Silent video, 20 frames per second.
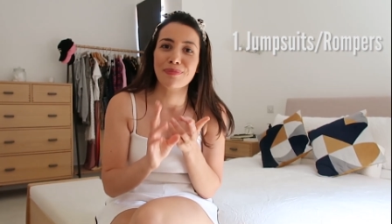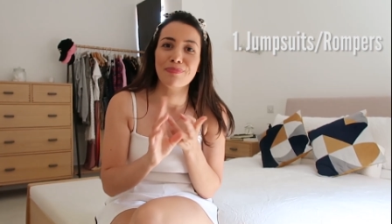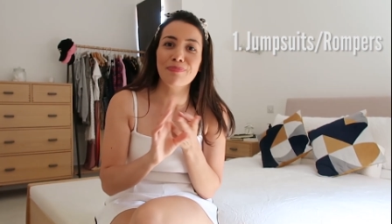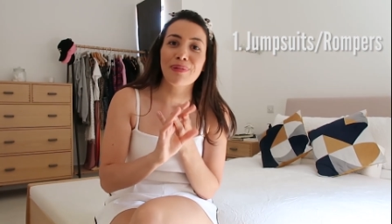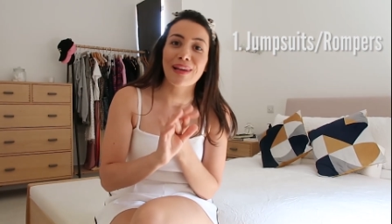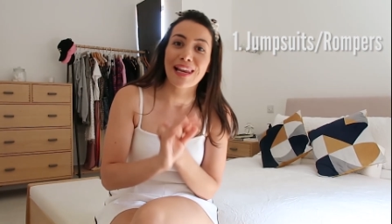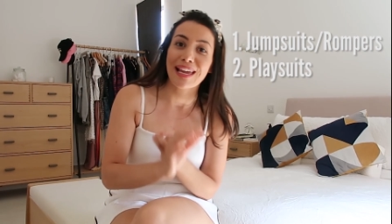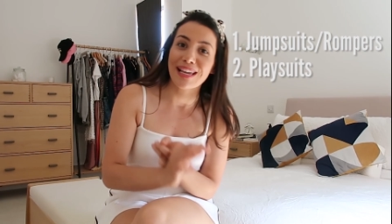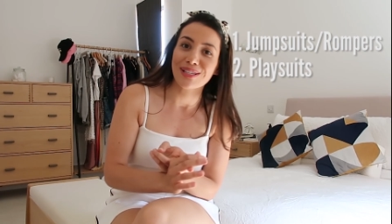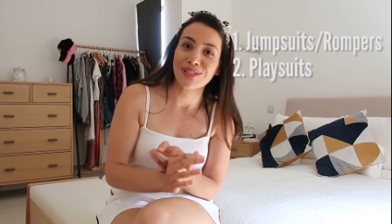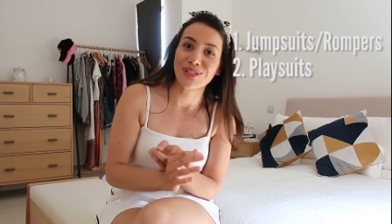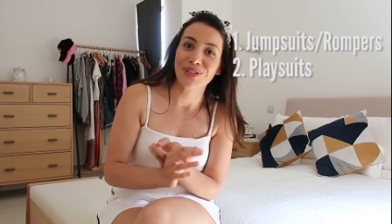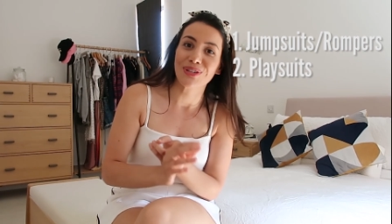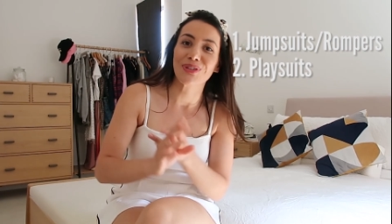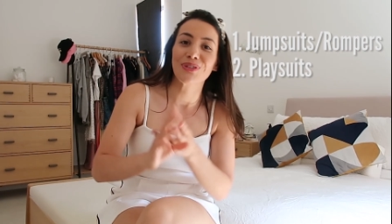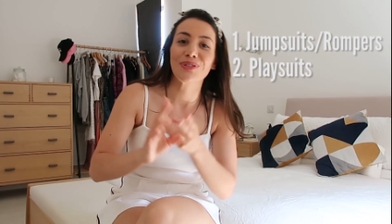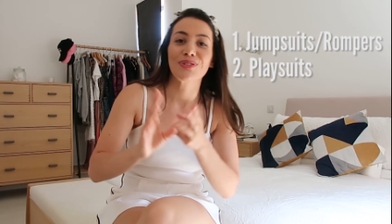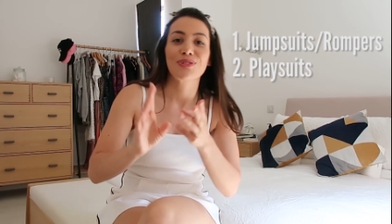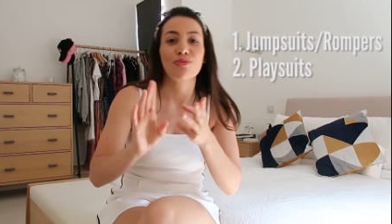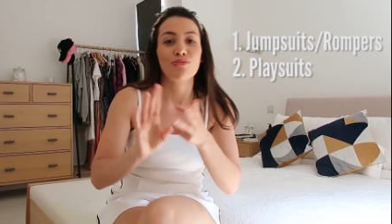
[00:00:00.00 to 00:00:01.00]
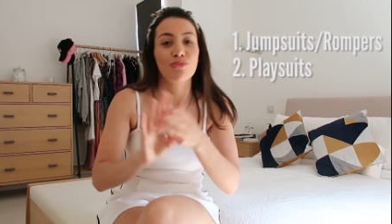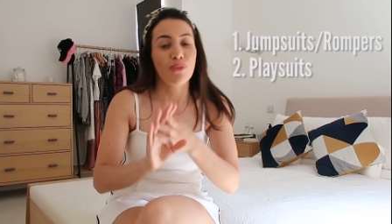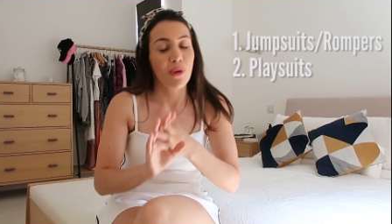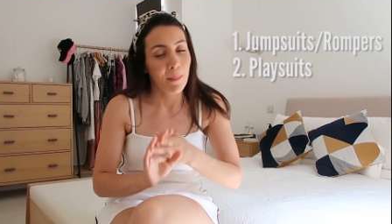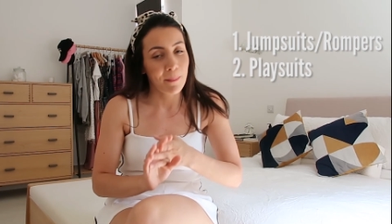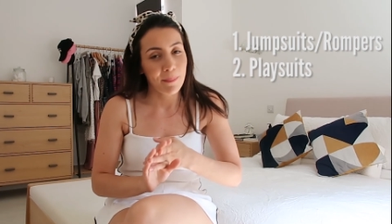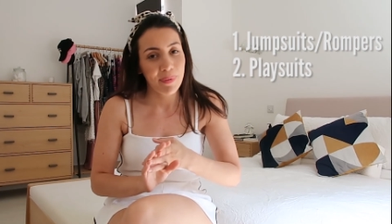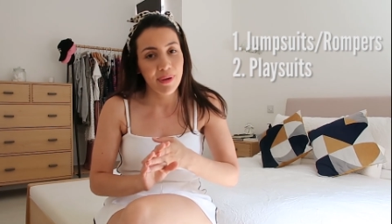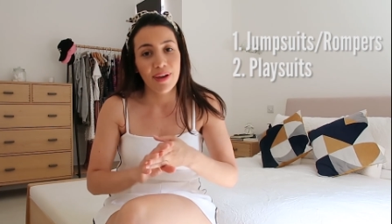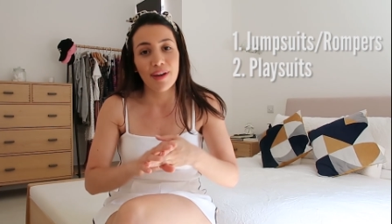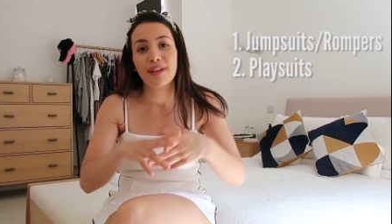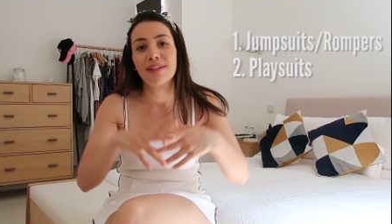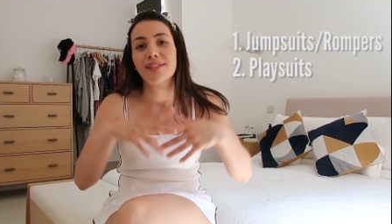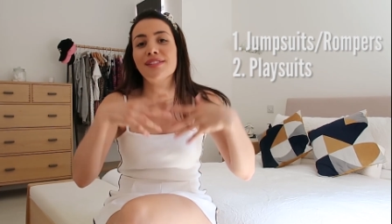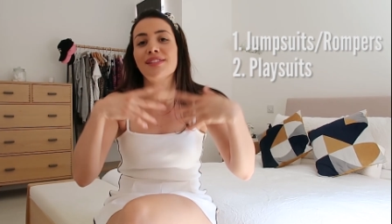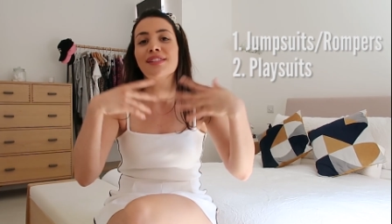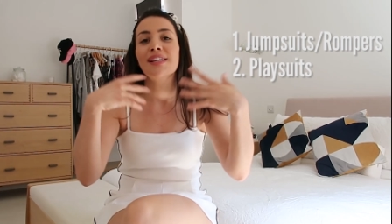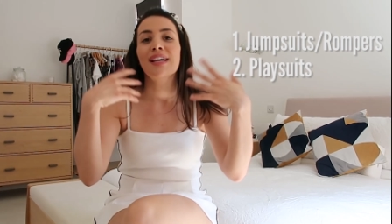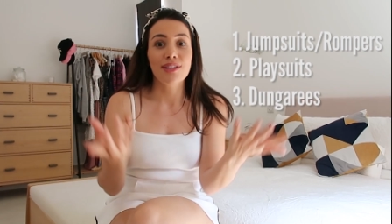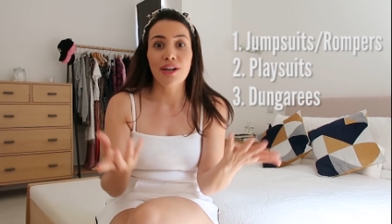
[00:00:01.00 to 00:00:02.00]
play suits,
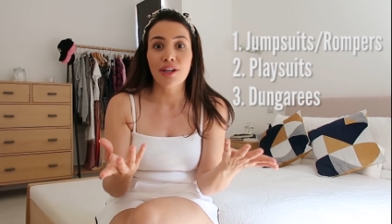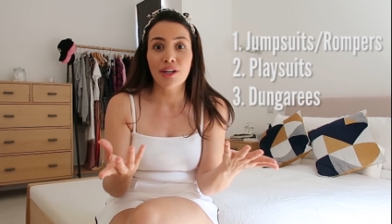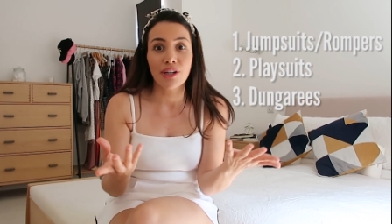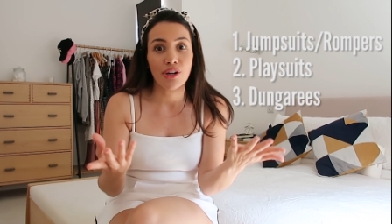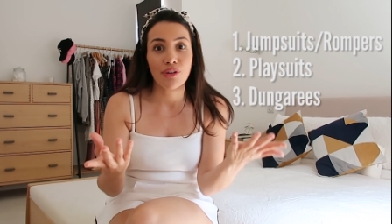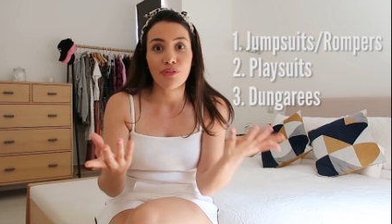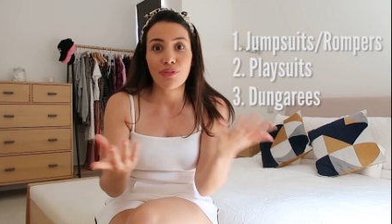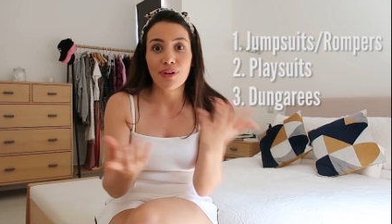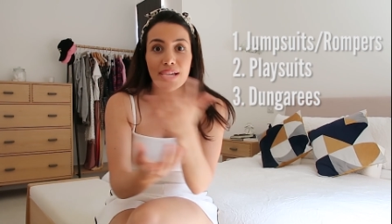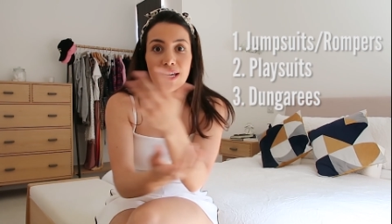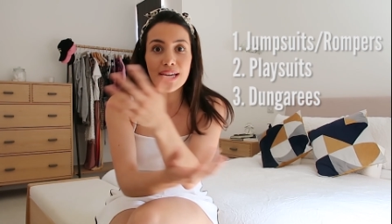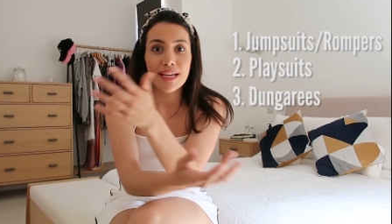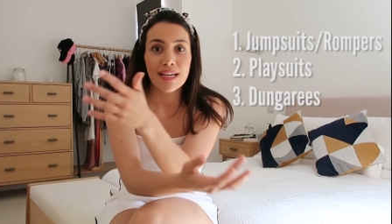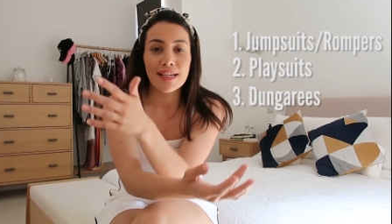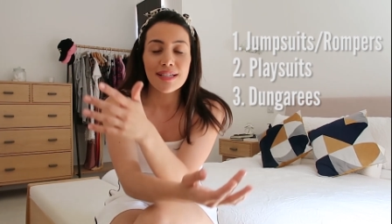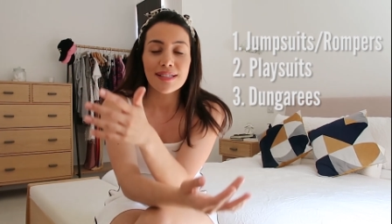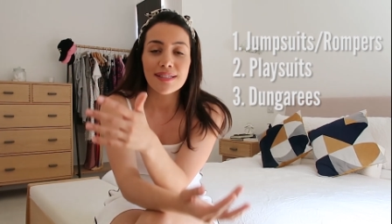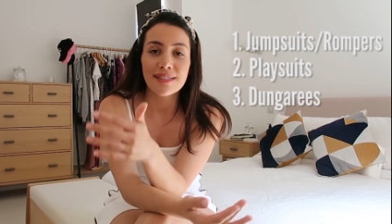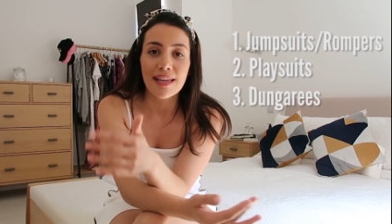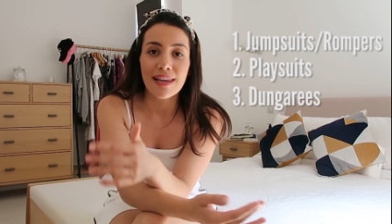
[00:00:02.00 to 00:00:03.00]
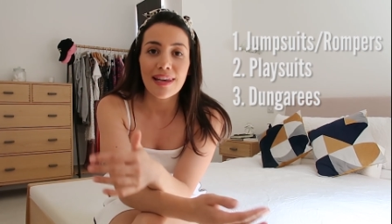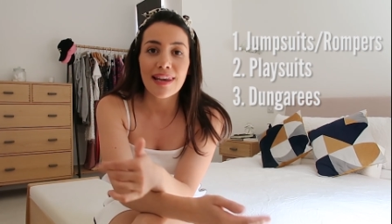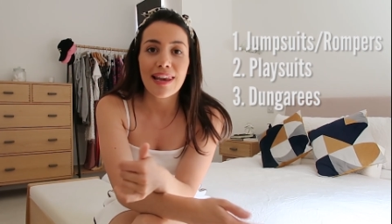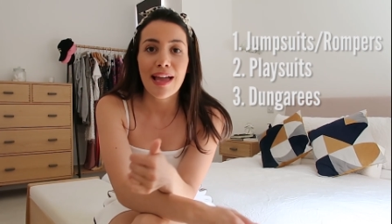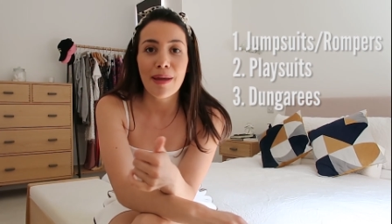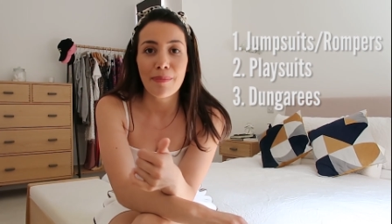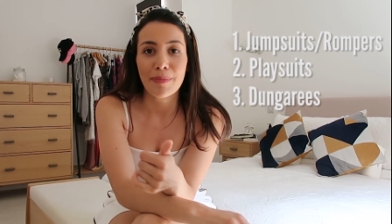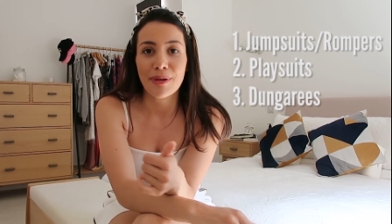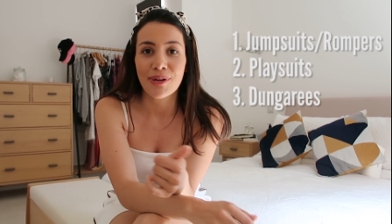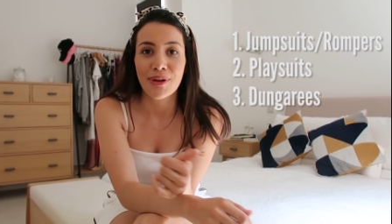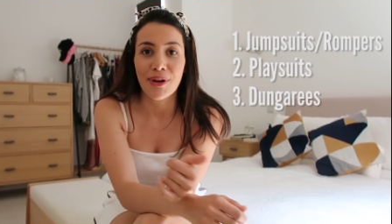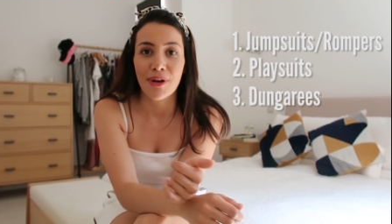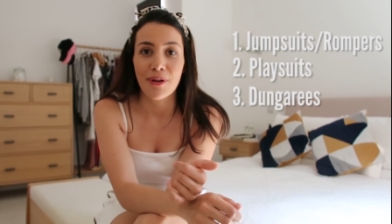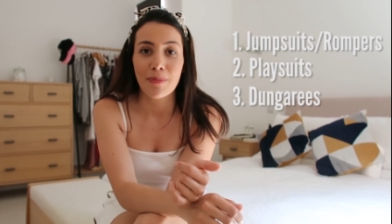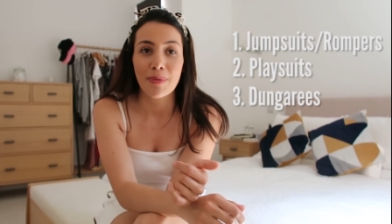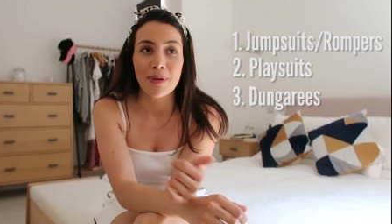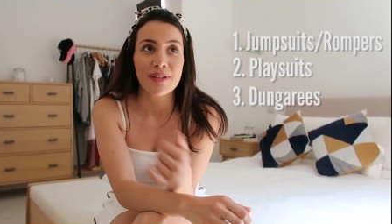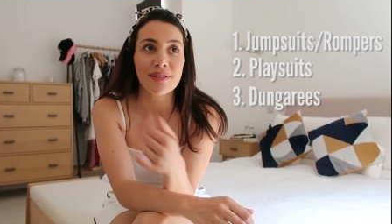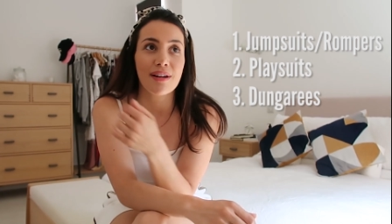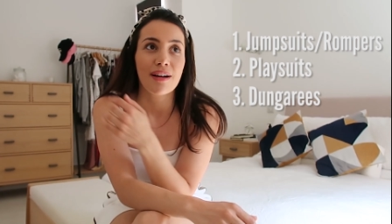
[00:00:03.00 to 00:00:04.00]
rompers, dungarees. Let me know,
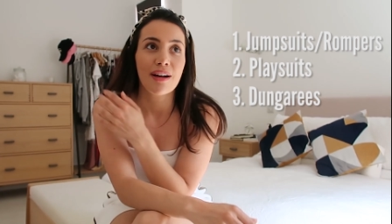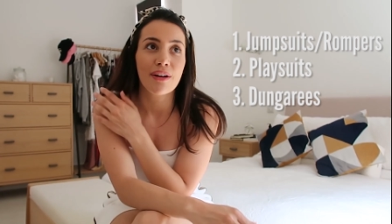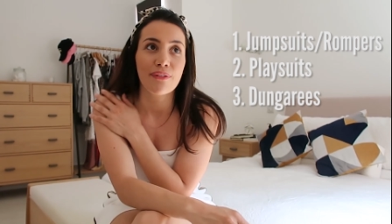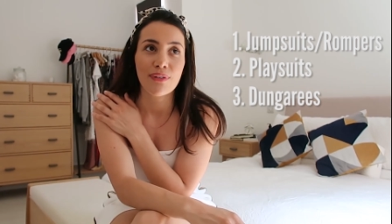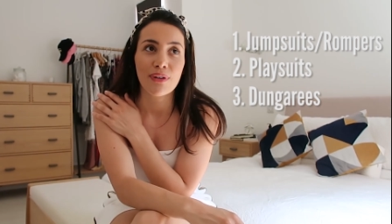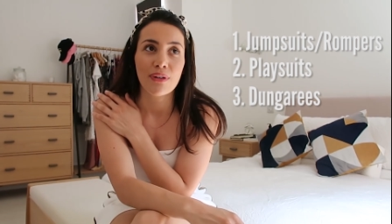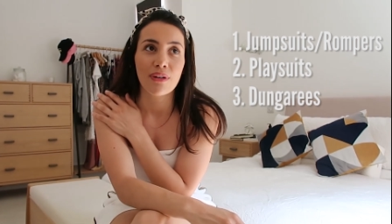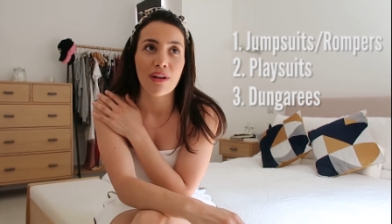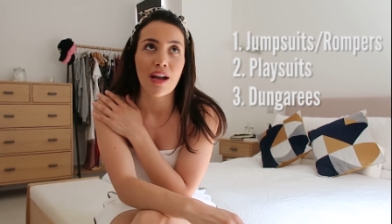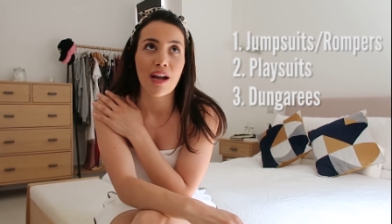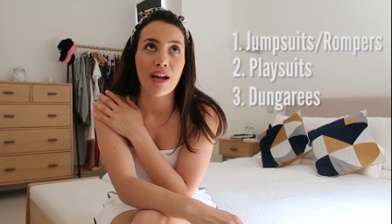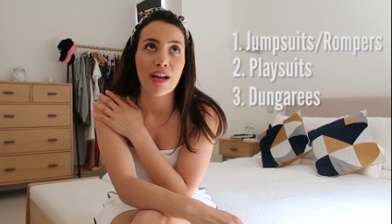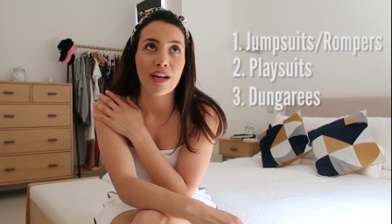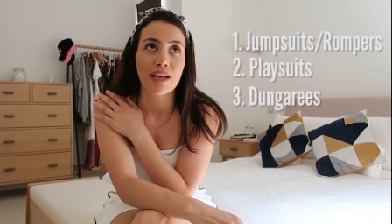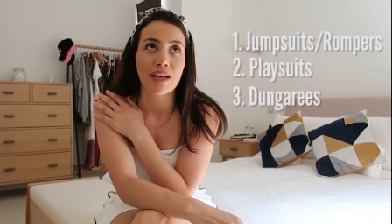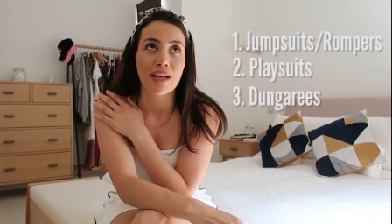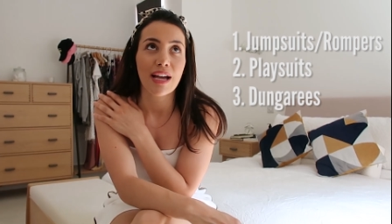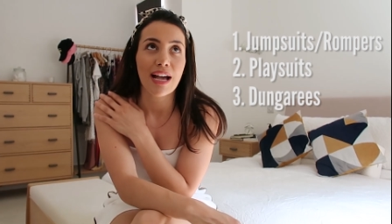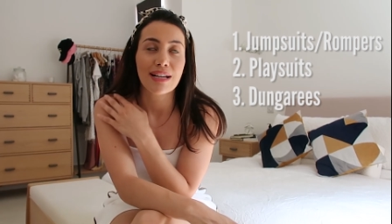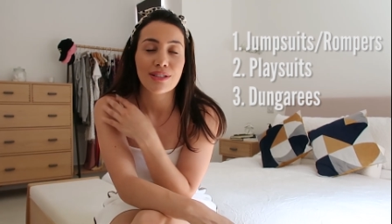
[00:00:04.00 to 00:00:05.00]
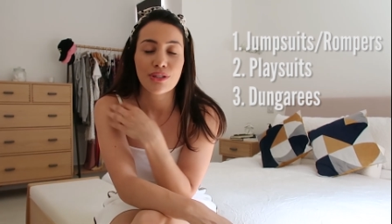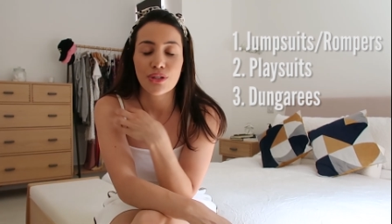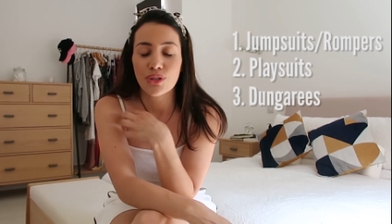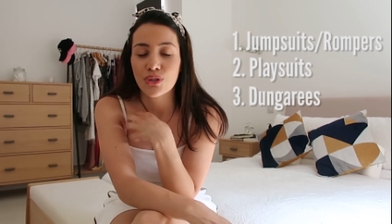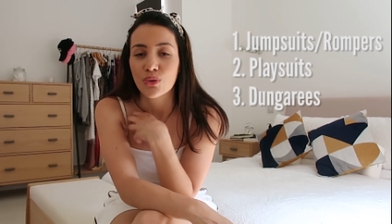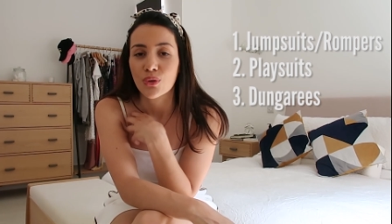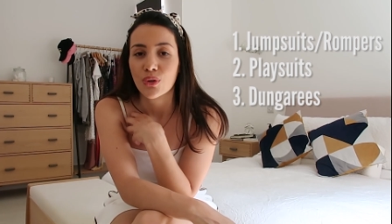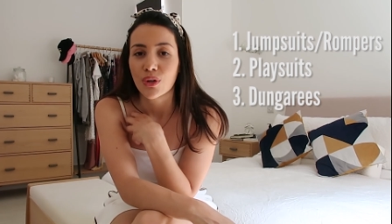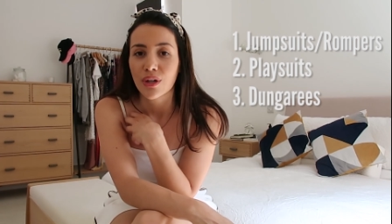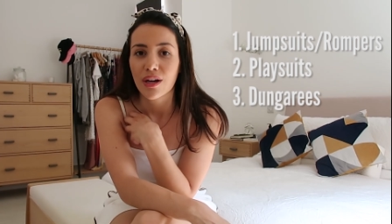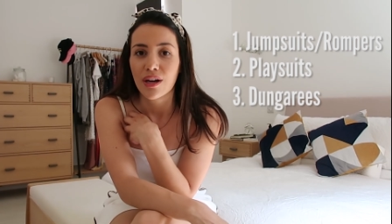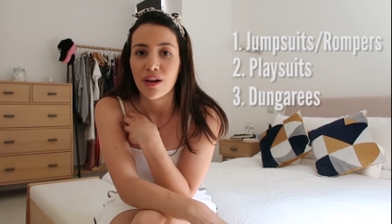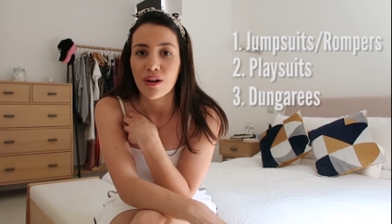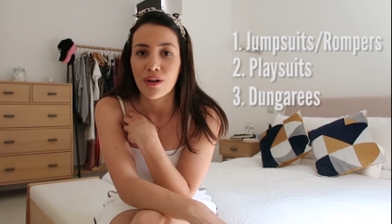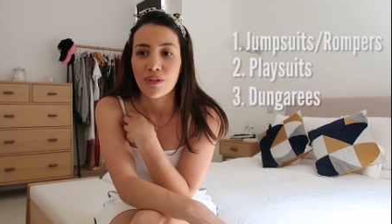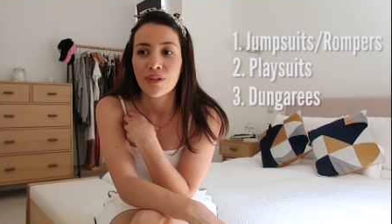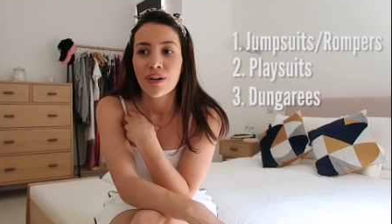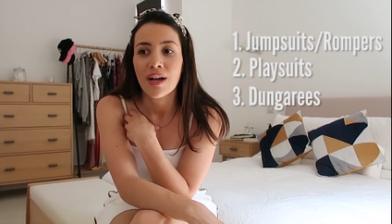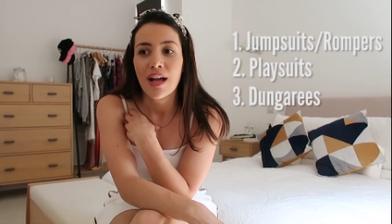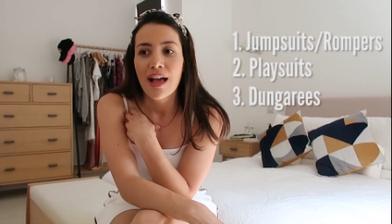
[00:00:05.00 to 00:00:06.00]
because I feel like as a short
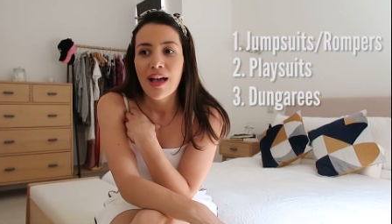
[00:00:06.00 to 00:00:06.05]
girl,